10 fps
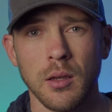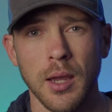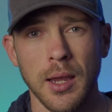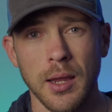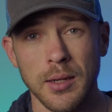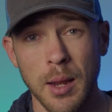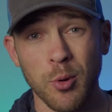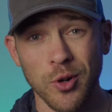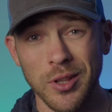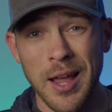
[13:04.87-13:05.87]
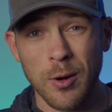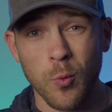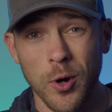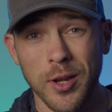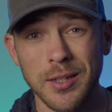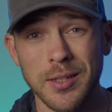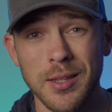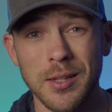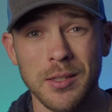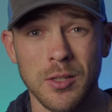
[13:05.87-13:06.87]
and I put a lot of work into
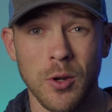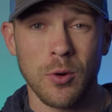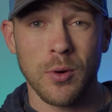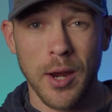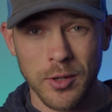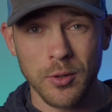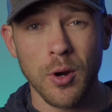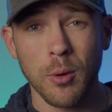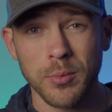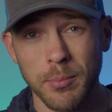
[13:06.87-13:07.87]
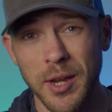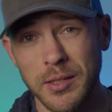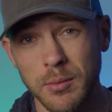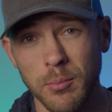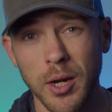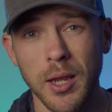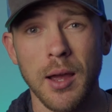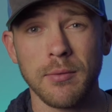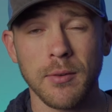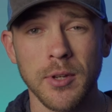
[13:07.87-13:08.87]
this, so I do hope to make some money
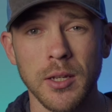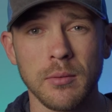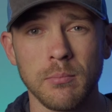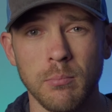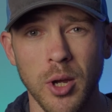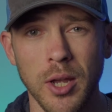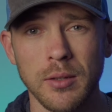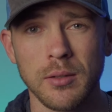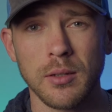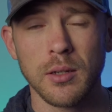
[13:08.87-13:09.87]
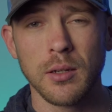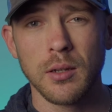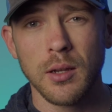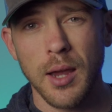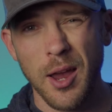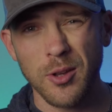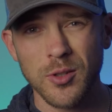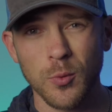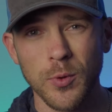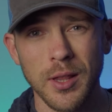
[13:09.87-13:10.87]
off of it, but I
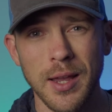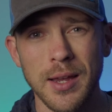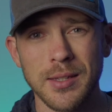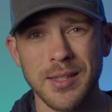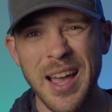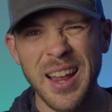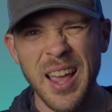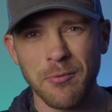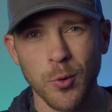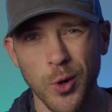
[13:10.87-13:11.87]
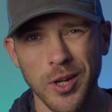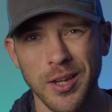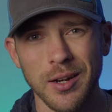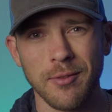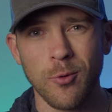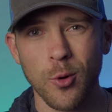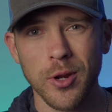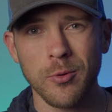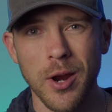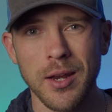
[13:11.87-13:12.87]
also realize not everyone can afford
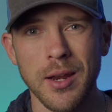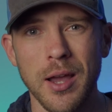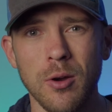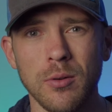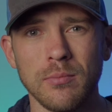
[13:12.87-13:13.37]
it right now,